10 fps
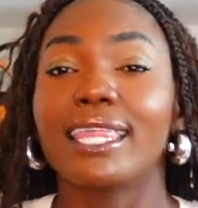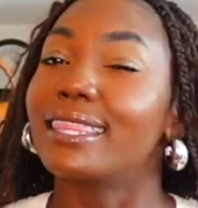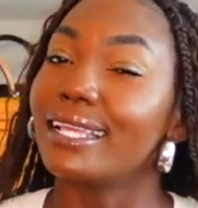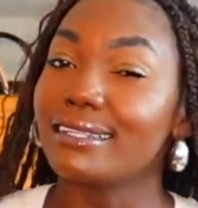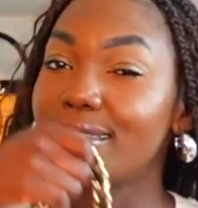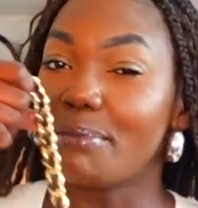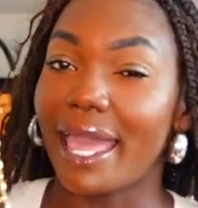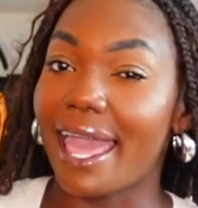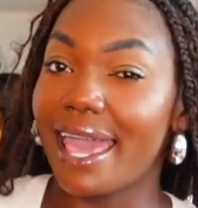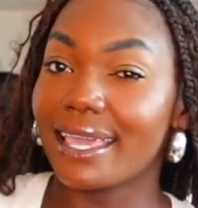This
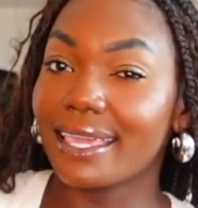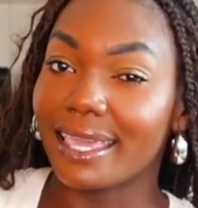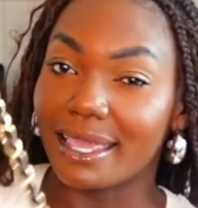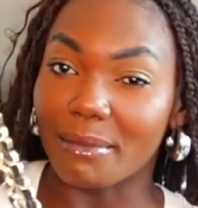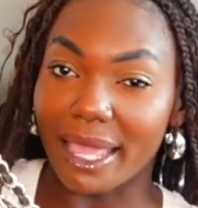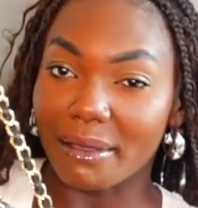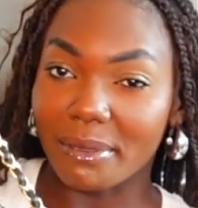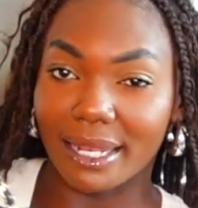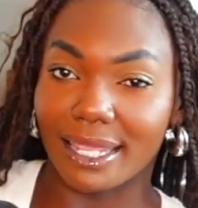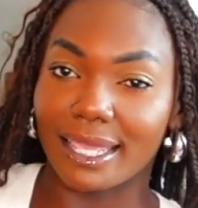bag, in my
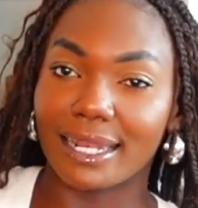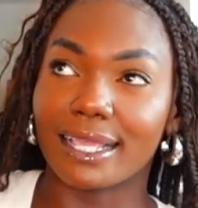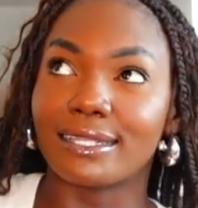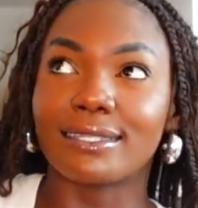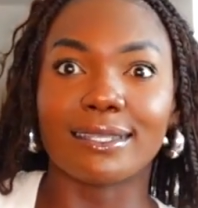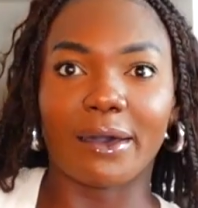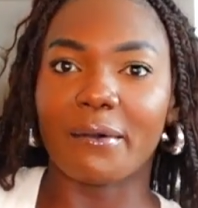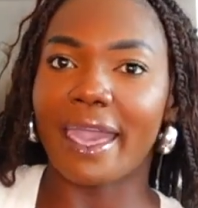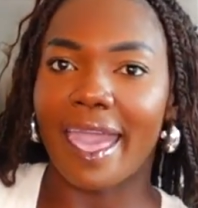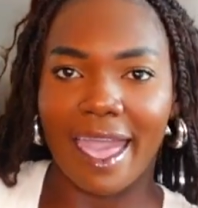opinion, is so
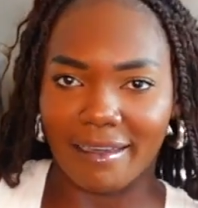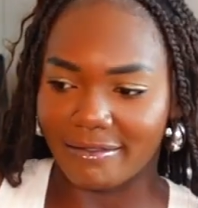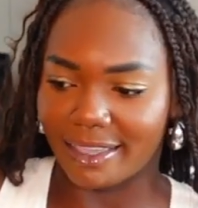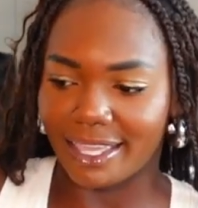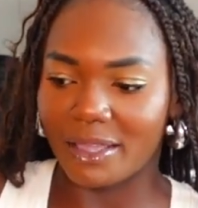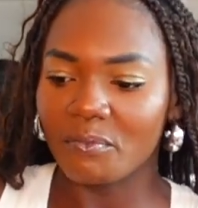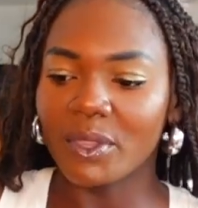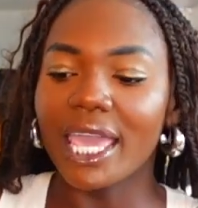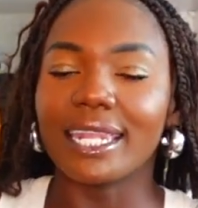heavy.